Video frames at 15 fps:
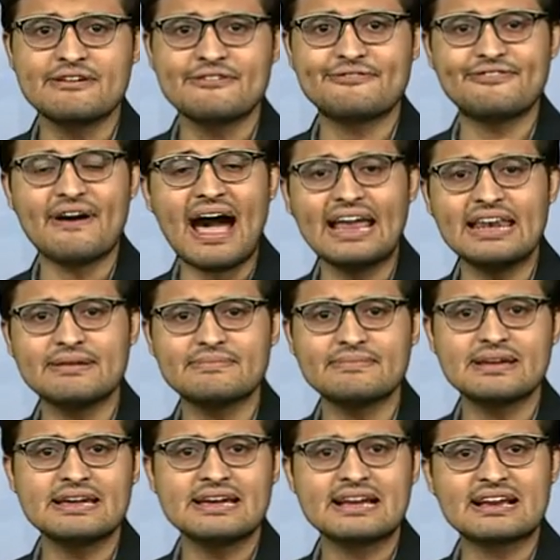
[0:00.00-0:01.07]
phylum,
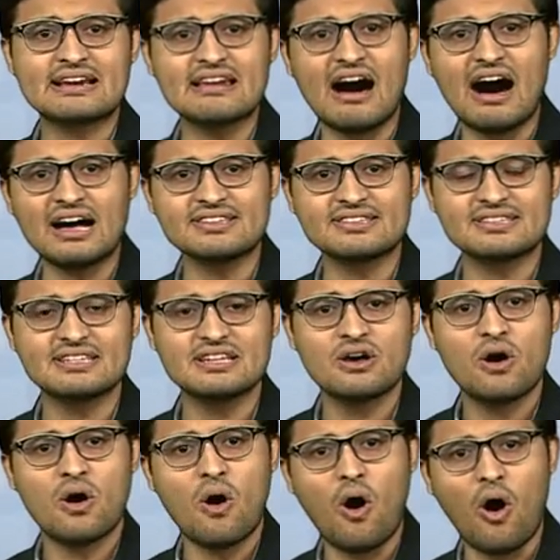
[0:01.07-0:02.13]
class,
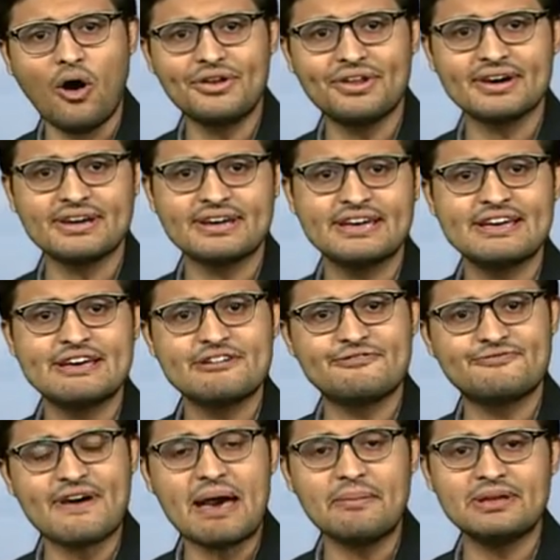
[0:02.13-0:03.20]
order,
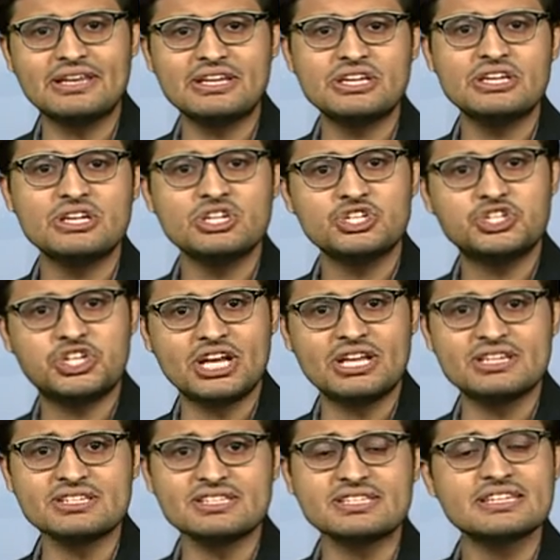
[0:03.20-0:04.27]
family,
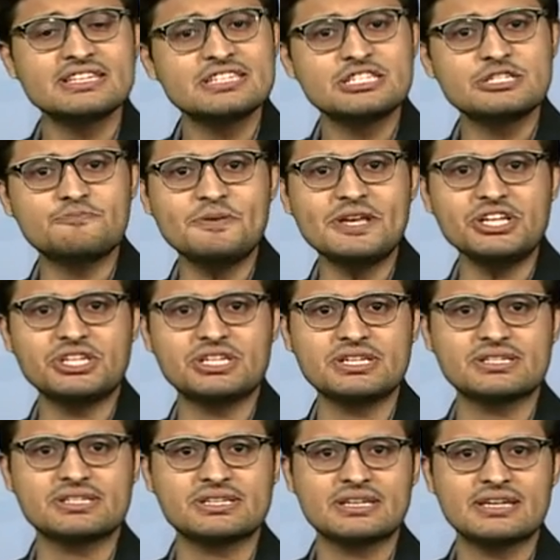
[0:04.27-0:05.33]
genus,
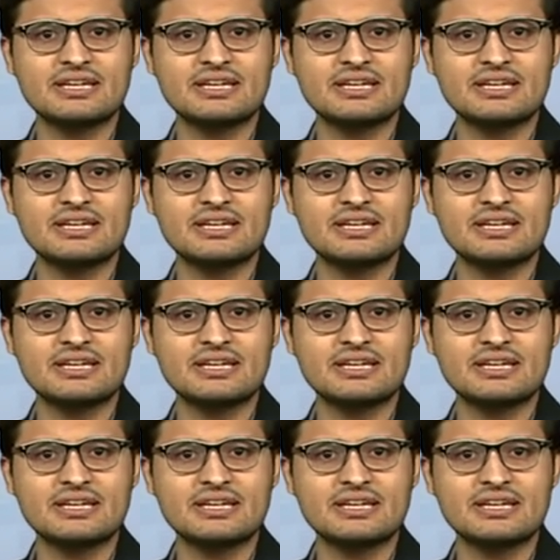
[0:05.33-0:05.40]
species.